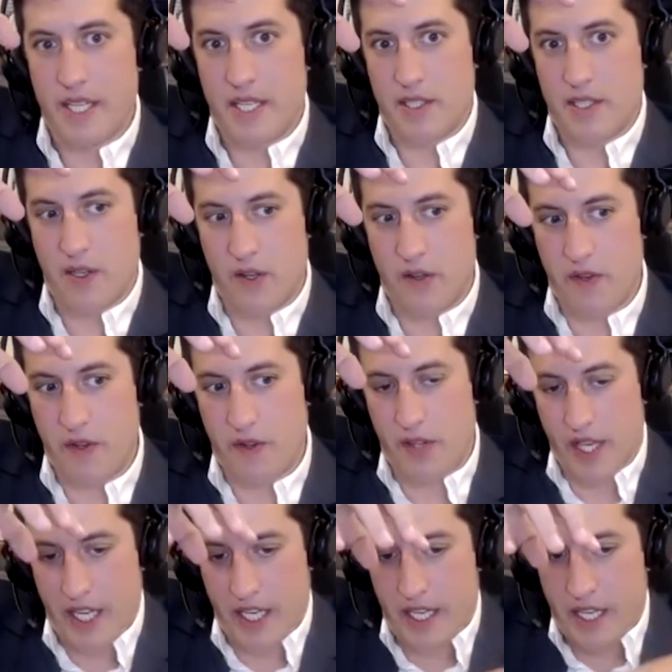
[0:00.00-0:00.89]
So if you
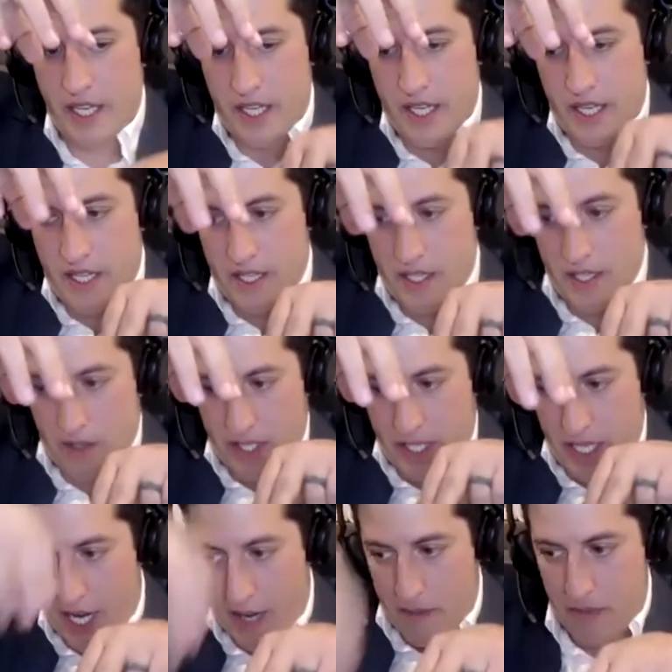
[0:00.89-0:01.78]
think your
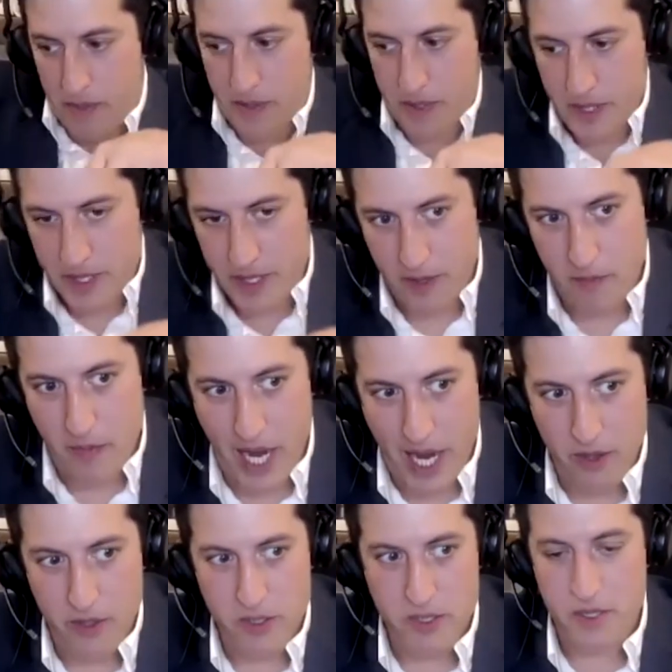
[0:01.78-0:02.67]
cup, your
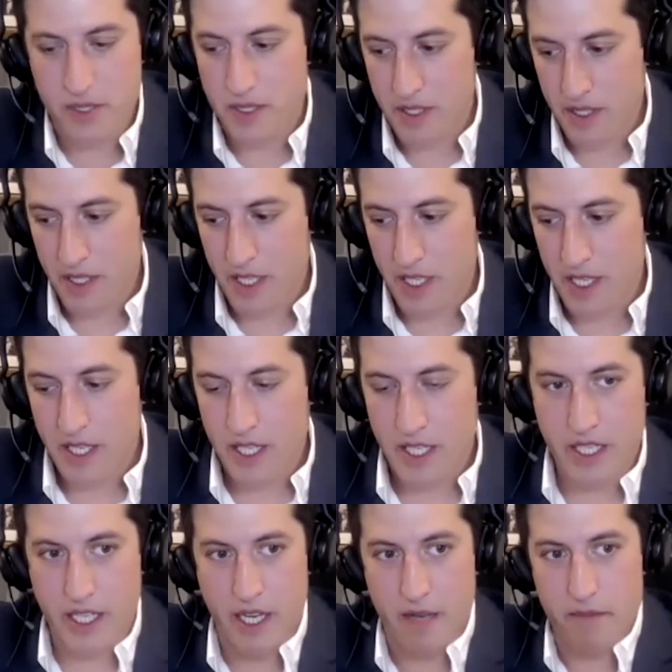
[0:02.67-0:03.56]
mouse
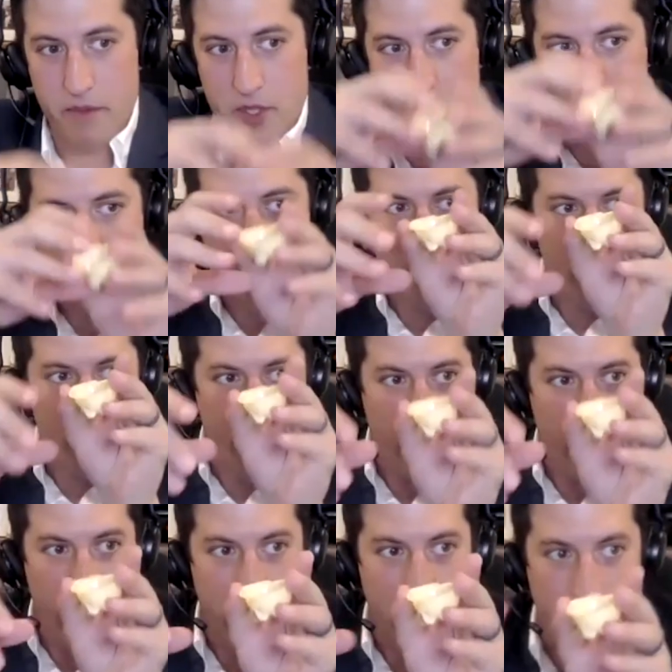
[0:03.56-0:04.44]
comes through your
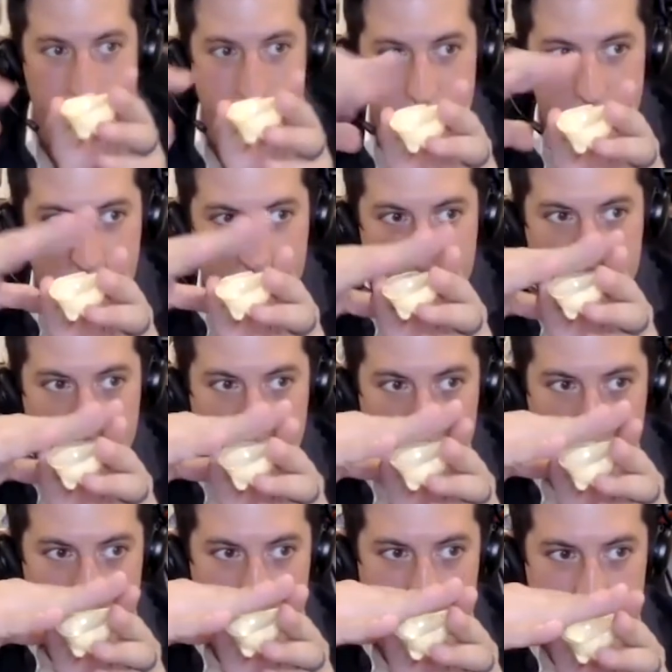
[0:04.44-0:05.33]
filler, gets
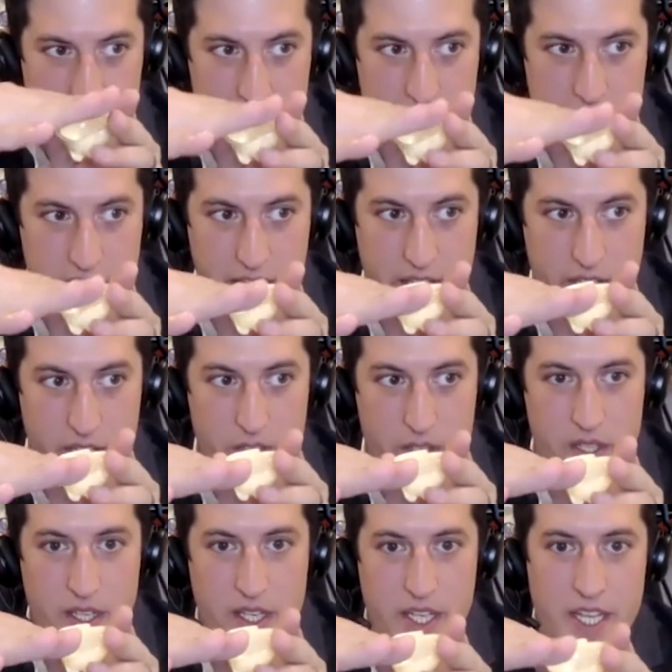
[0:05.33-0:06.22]
filled, gets
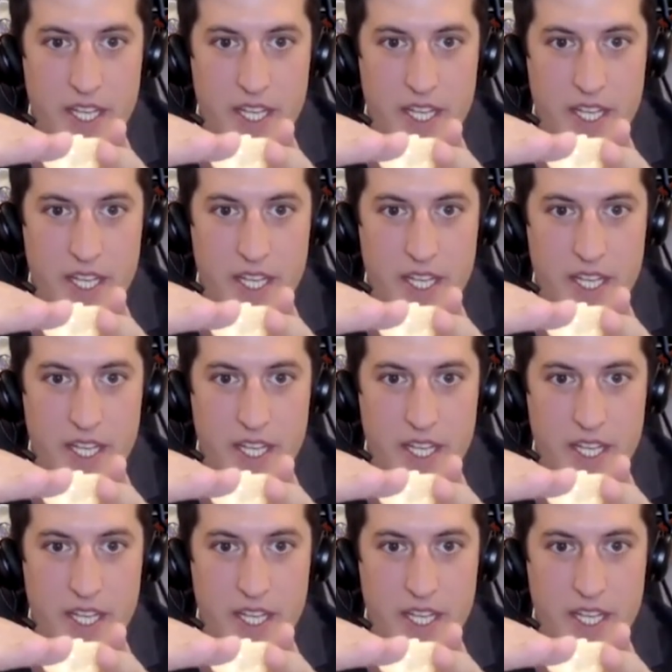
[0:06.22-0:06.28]
sealed,